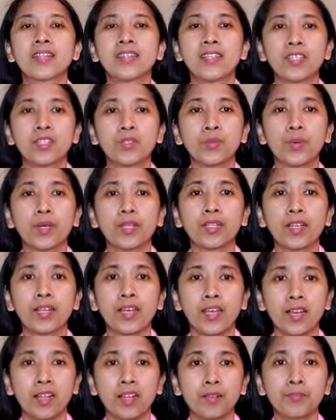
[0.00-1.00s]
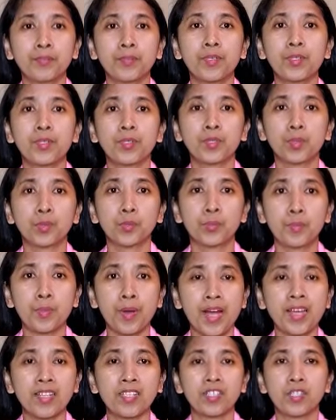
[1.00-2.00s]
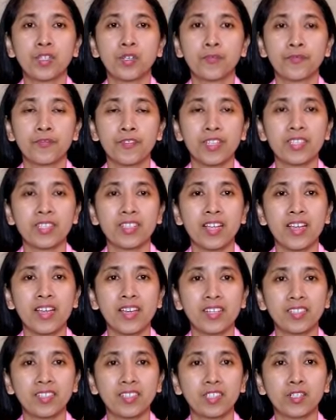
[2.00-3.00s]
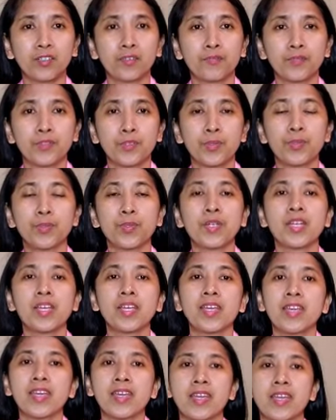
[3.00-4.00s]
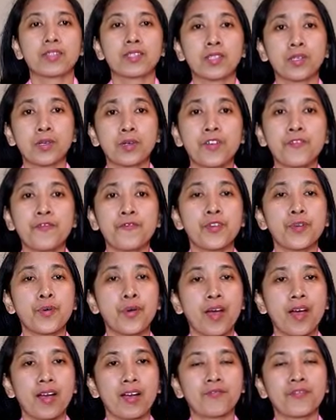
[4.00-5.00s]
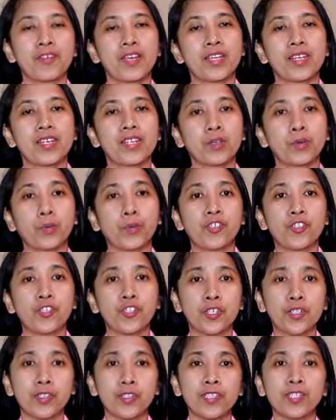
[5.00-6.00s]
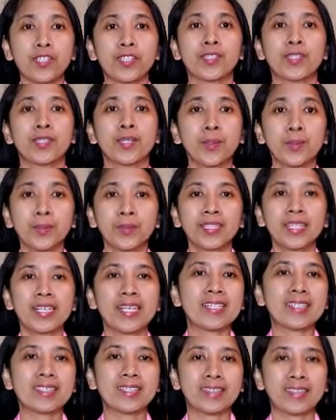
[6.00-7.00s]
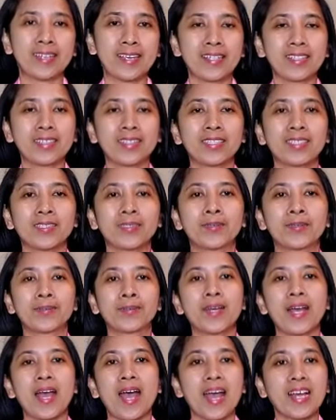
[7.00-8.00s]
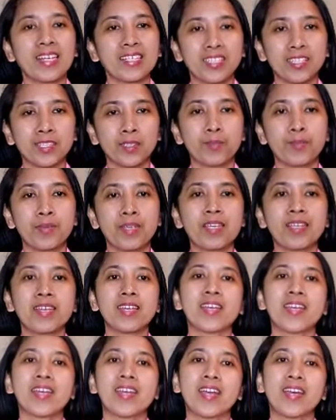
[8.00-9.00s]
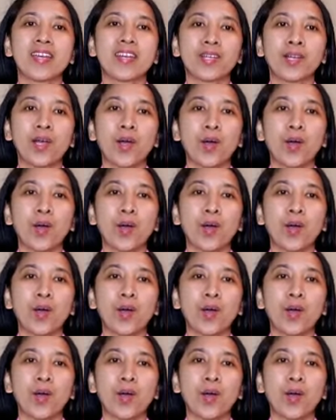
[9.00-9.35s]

this will help you to pass your visa interview. So if you have any questions, don't hesitate to ask me in the